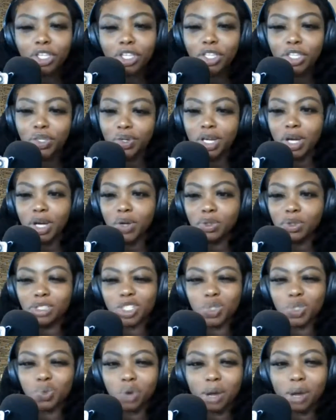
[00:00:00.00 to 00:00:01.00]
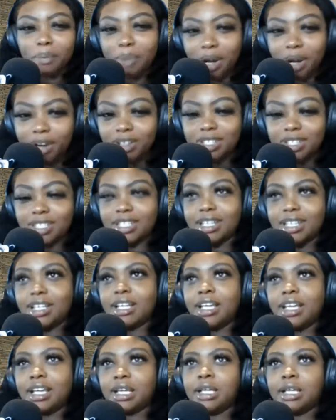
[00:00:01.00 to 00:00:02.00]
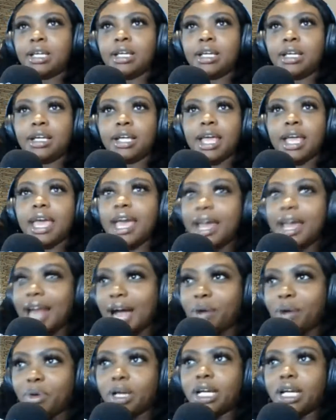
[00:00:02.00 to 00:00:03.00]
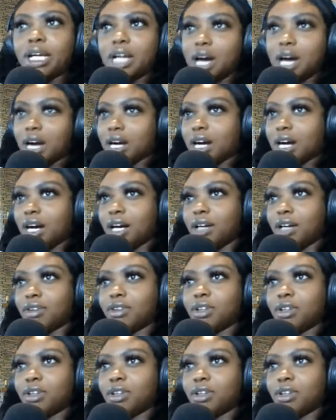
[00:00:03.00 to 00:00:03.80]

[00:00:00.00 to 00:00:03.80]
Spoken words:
Just one person head I want to knock off.